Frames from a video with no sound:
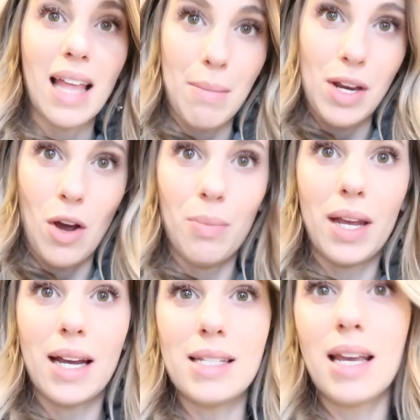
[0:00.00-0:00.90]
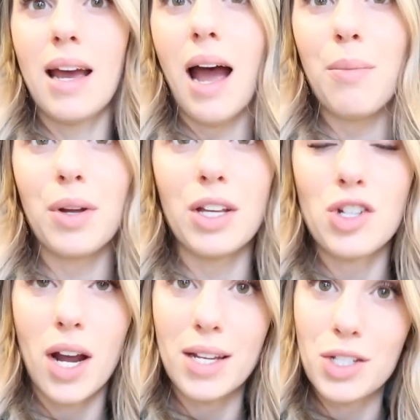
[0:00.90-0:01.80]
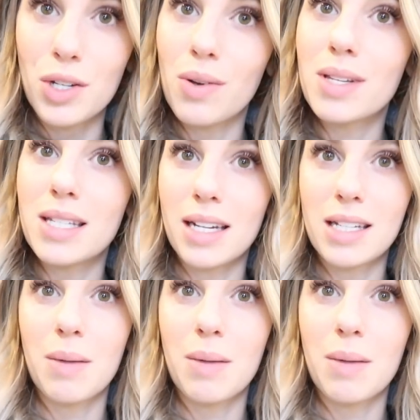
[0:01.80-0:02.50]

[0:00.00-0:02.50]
let me know because I'm really trying to stick